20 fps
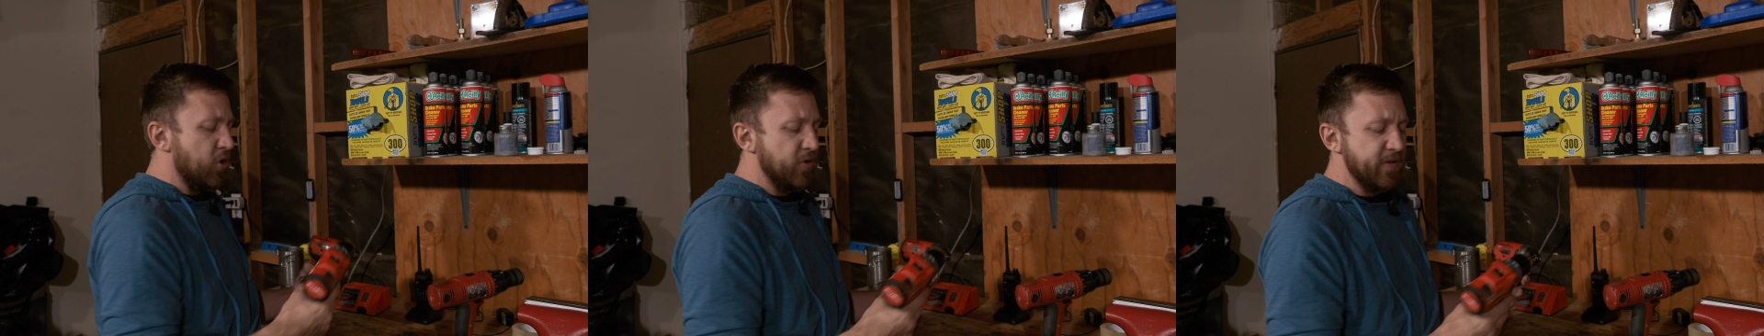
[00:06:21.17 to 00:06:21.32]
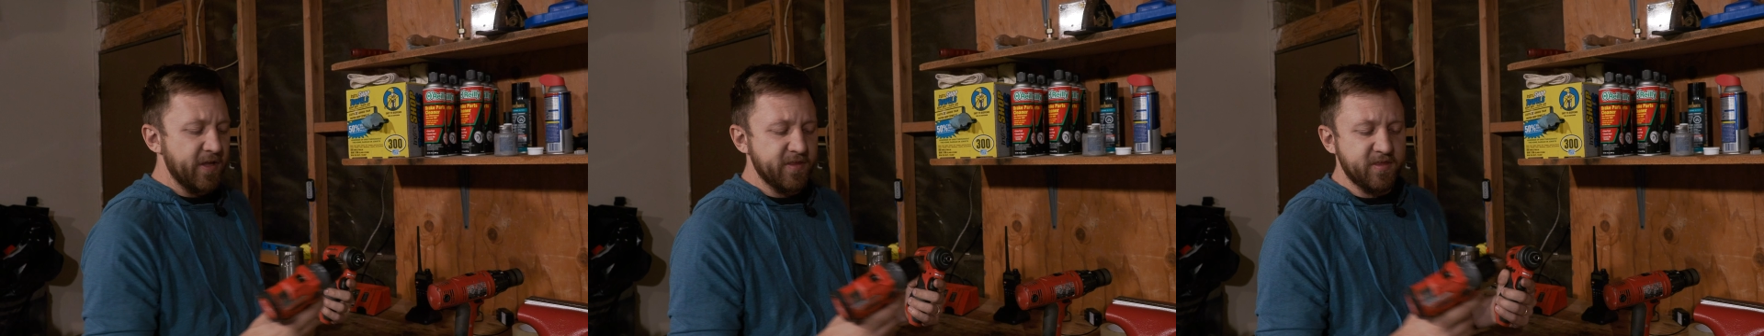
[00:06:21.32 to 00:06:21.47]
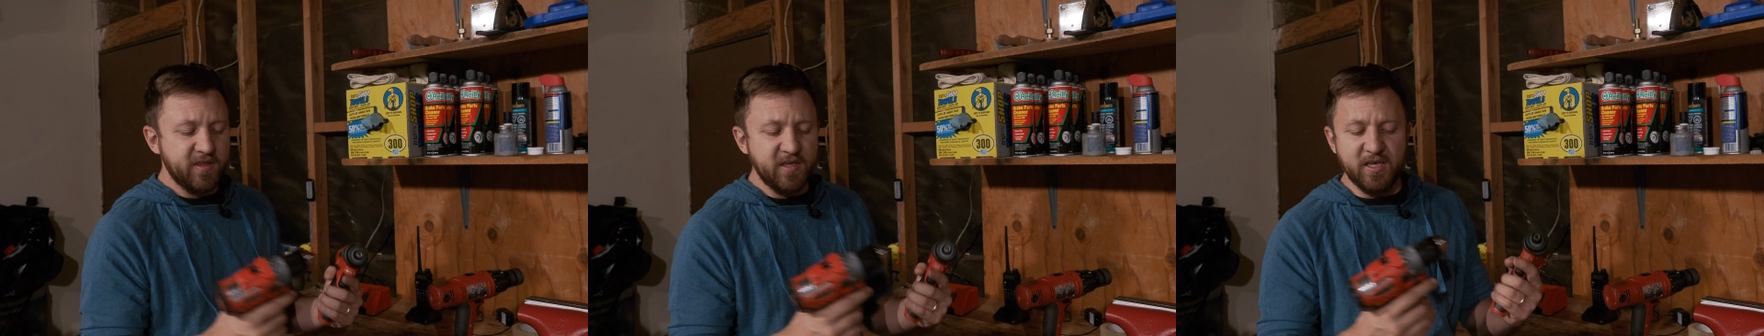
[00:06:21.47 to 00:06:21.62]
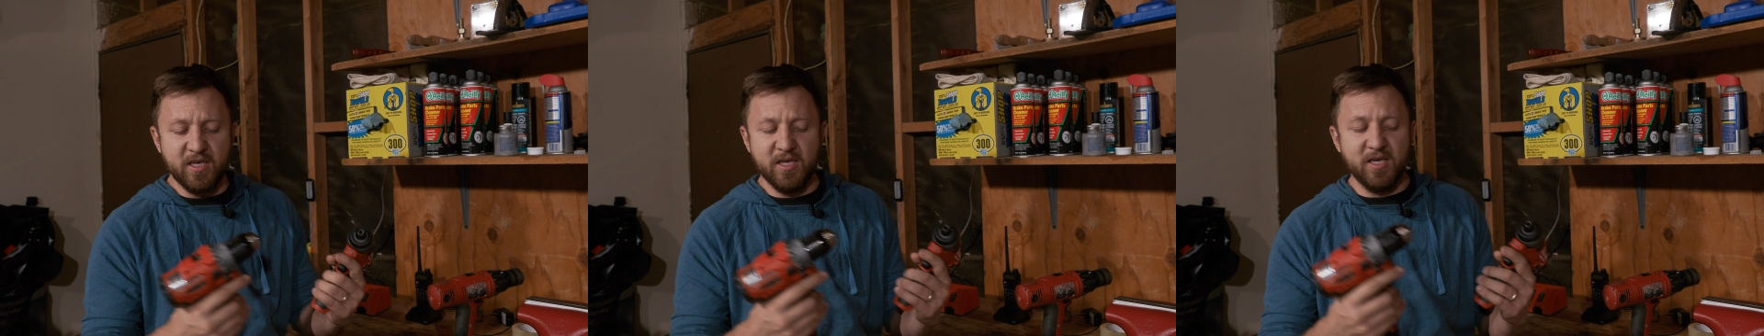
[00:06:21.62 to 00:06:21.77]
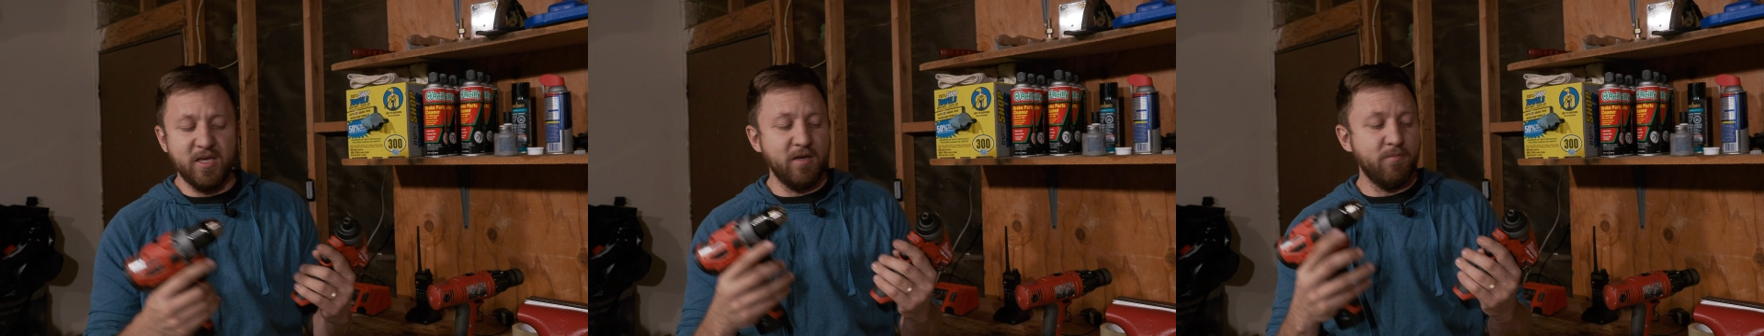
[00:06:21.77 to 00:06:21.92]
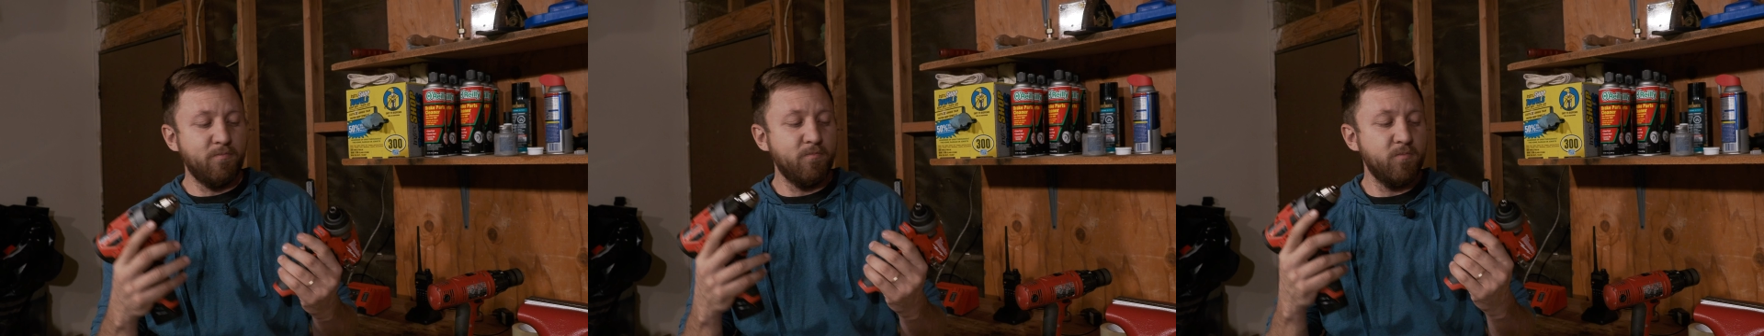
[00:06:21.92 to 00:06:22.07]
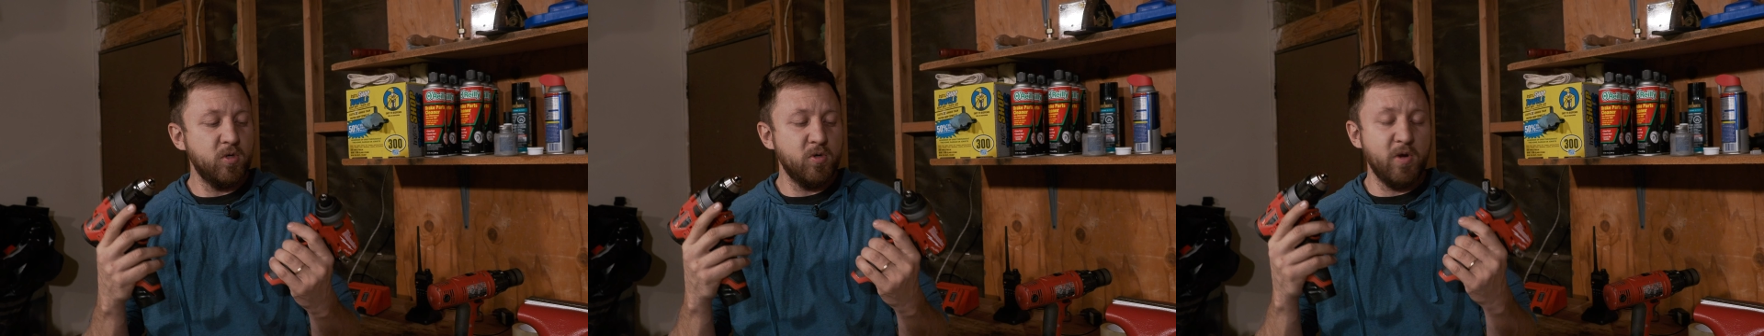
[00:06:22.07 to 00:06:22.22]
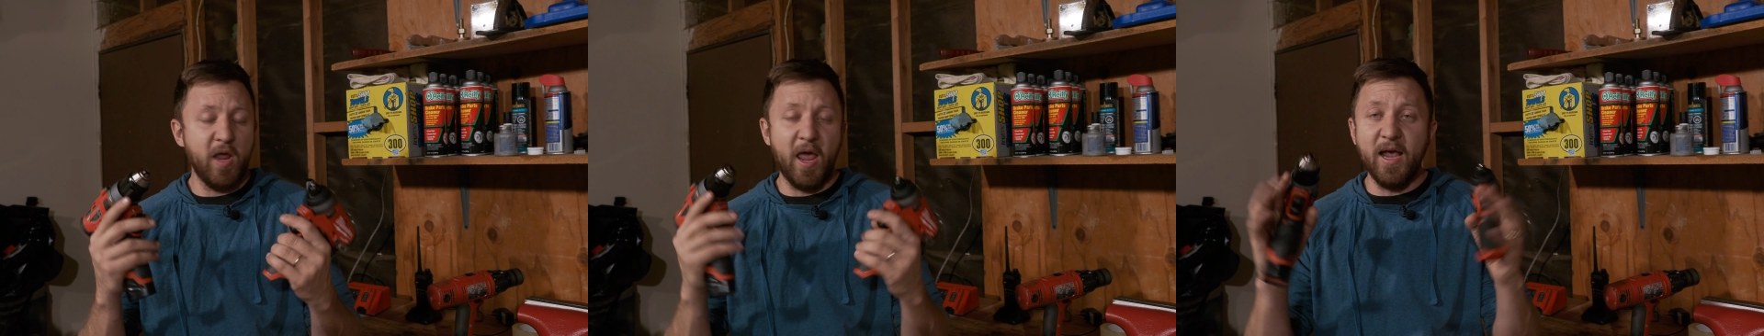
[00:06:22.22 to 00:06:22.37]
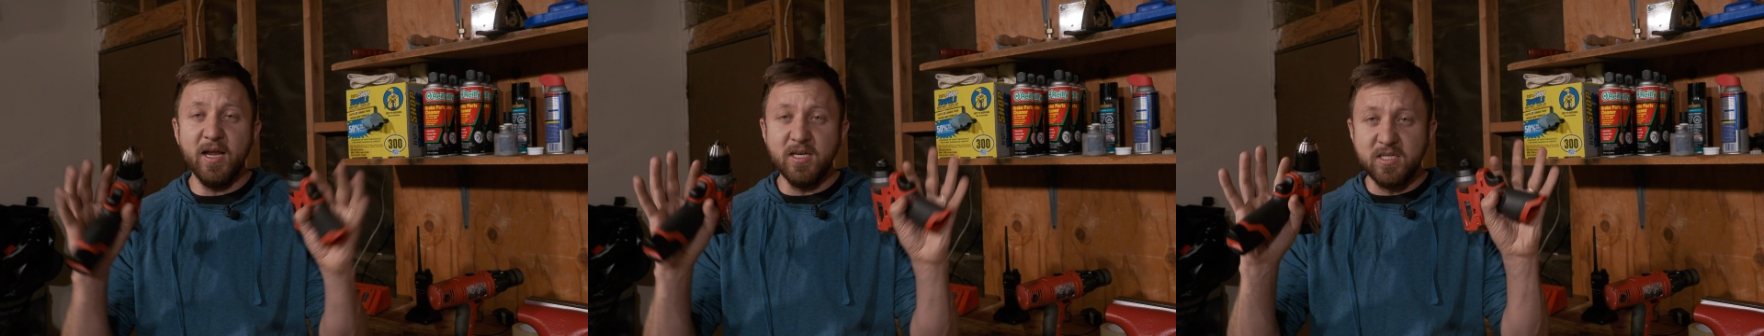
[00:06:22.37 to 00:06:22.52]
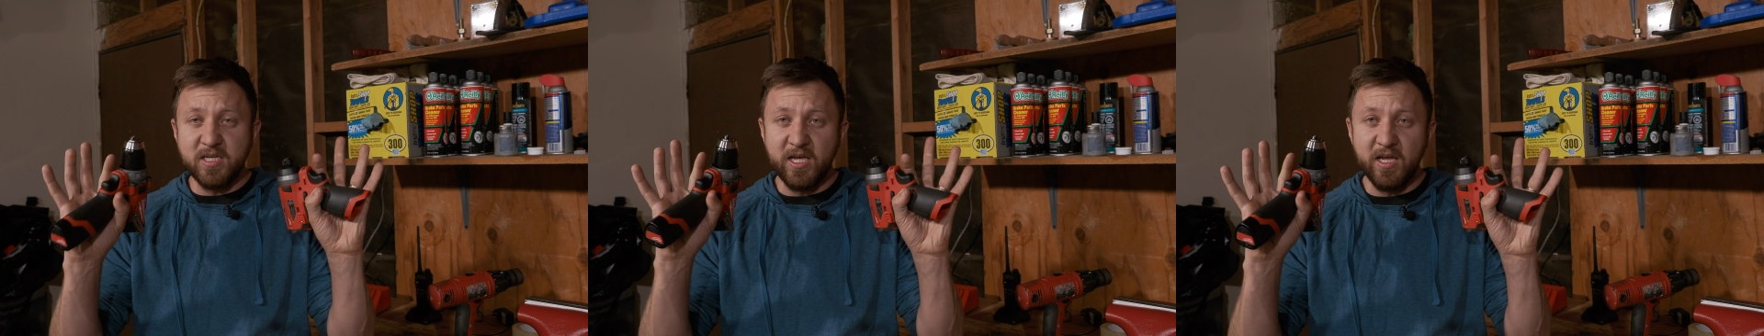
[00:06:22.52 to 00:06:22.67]
that the
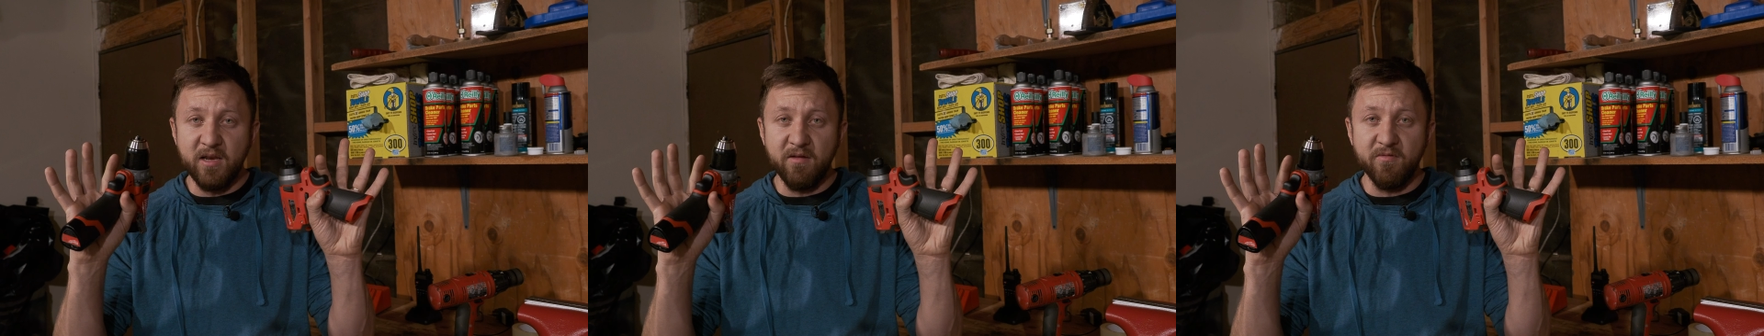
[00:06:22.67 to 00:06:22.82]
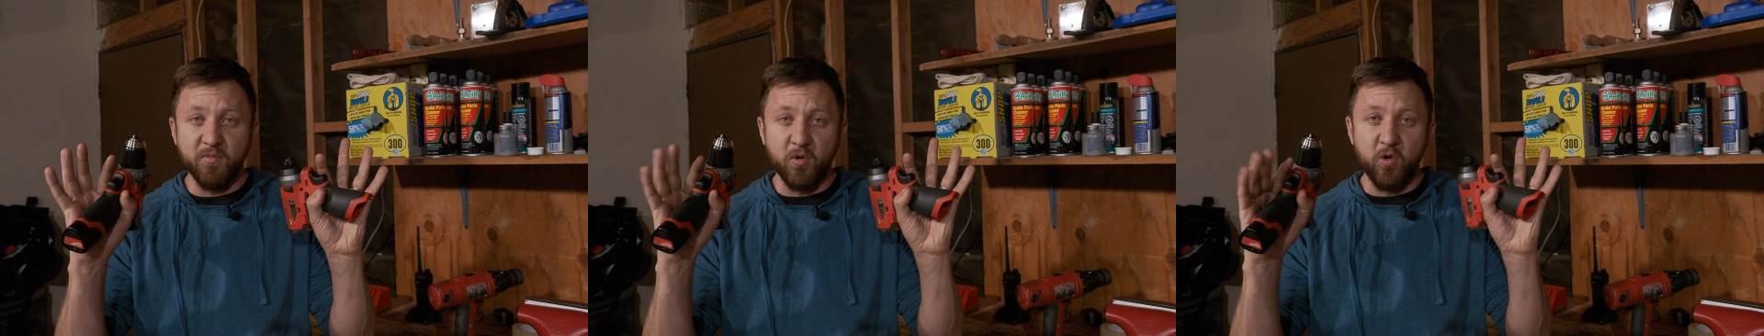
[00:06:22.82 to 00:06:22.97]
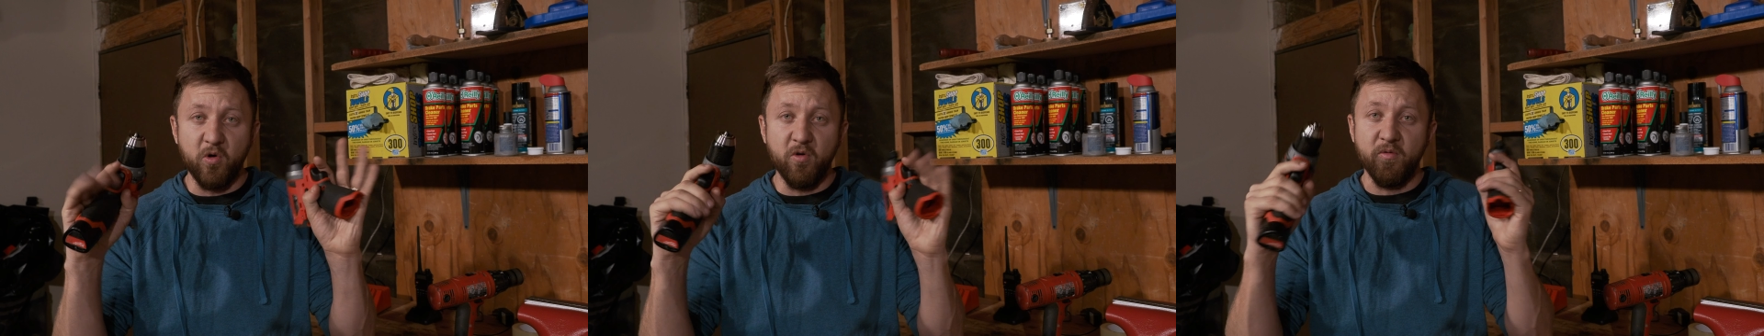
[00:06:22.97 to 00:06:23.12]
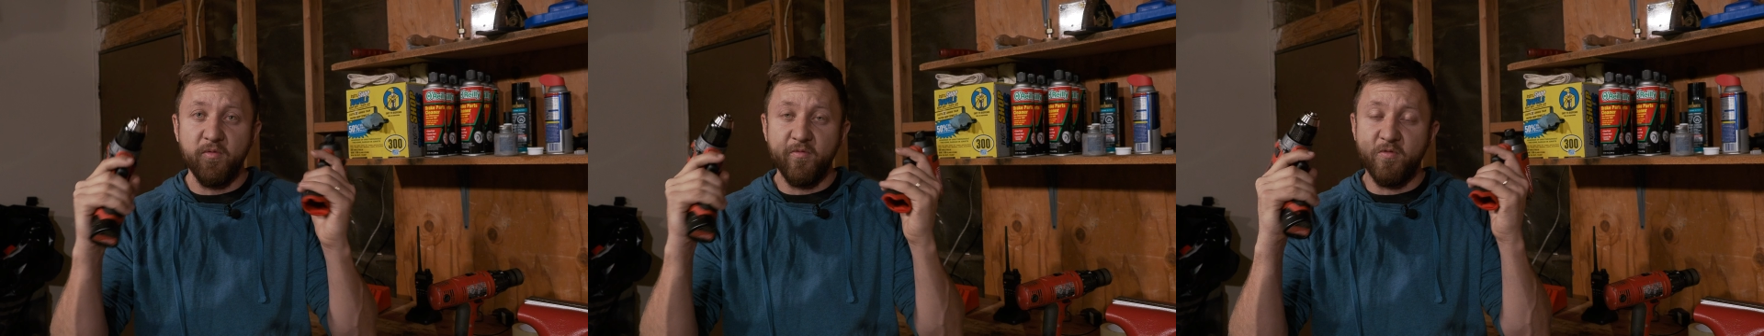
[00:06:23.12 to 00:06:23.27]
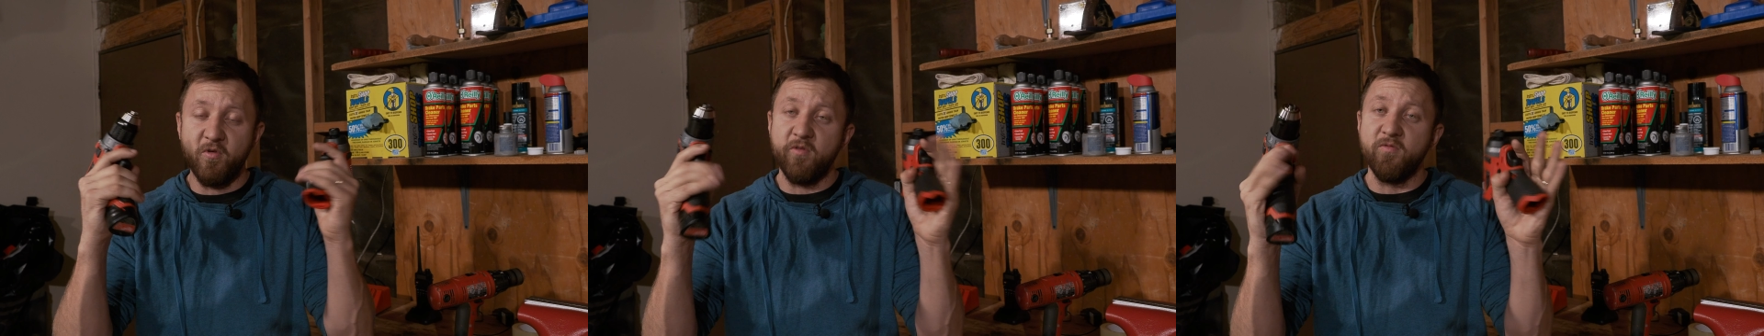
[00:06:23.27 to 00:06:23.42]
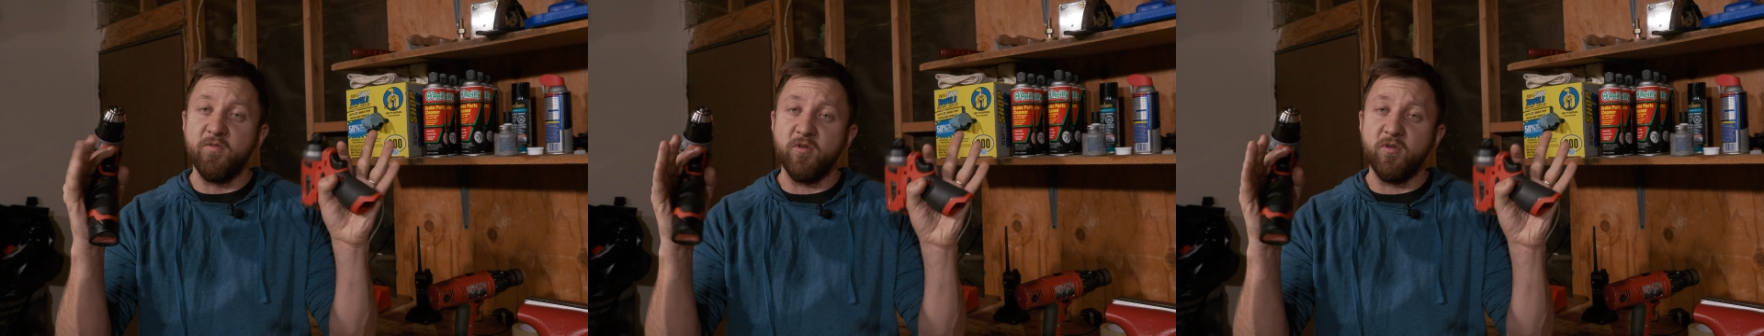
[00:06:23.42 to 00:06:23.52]
18-volt